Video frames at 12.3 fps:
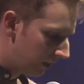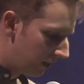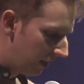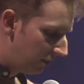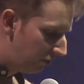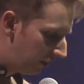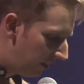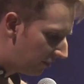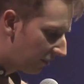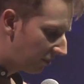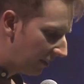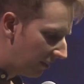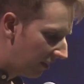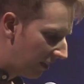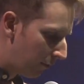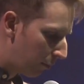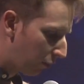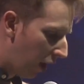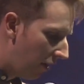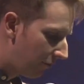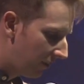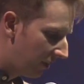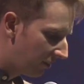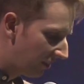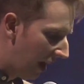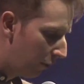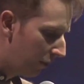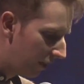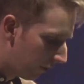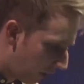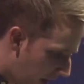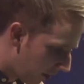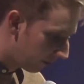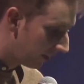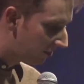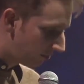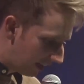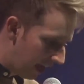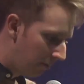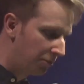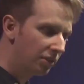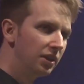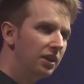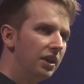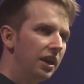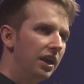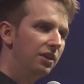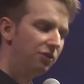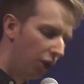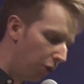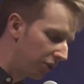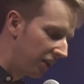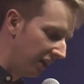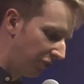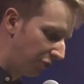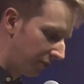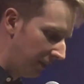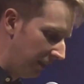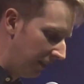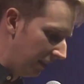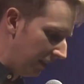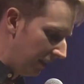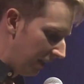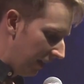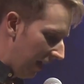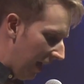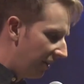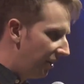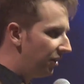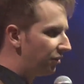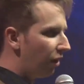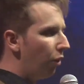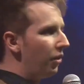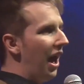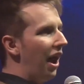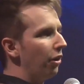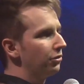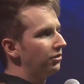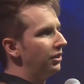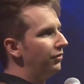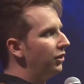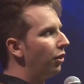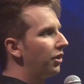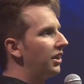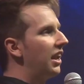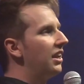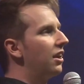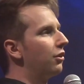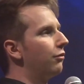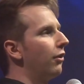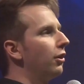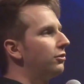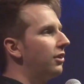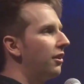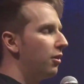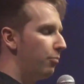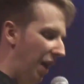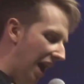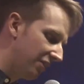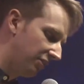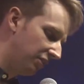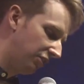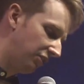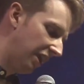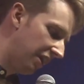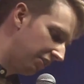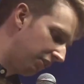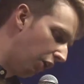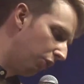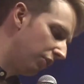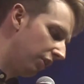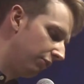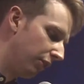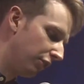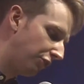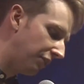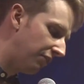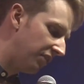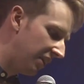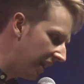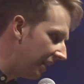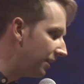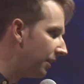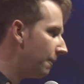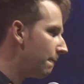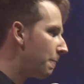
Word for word: And Jesus said to them, "A prophet is not without honor, except in his own country and in his own house." And if you don't get any other verse out of the passage, take note of verse fifty-eight.